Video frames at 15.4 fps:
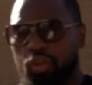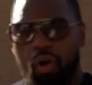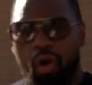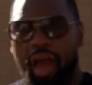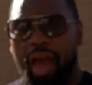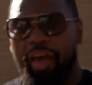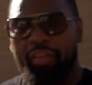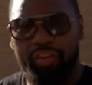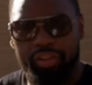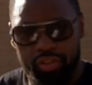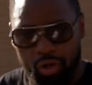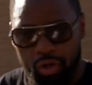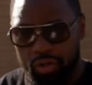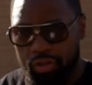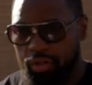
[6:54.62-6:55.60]
called athlete's
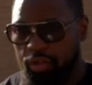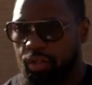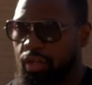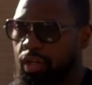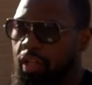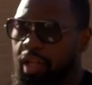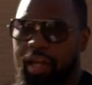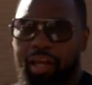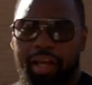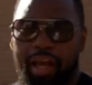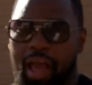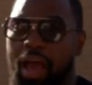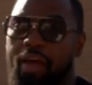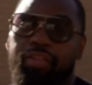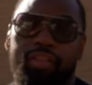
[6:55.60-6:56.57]
heart, and a lot of
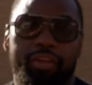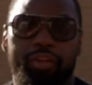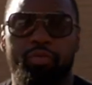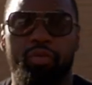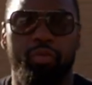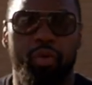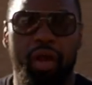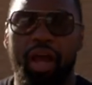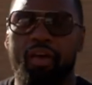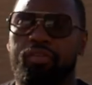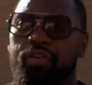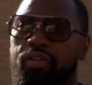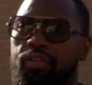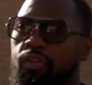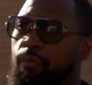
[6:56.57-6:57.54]
athletic people have
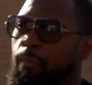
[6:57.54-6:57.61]
it.